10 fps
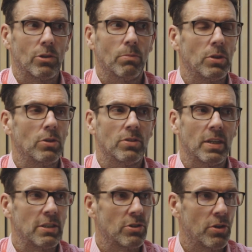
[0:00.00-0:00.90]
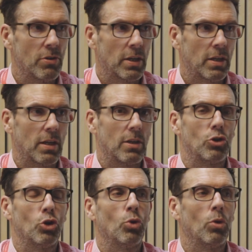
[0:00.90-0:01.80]
Don't be using any generic
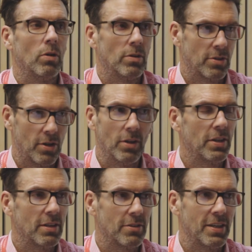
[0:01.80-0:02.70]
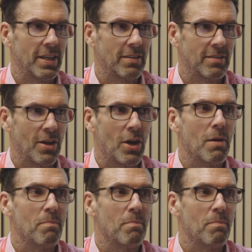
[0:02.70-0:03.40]
tools on the internet,